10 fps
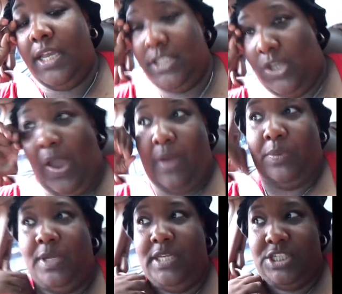So I
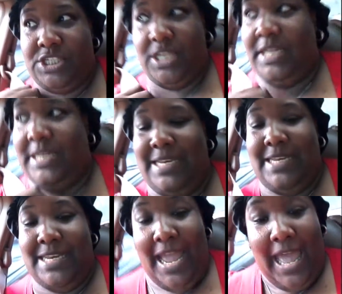really should
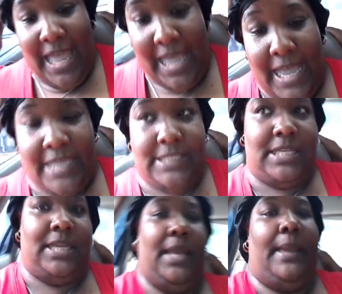not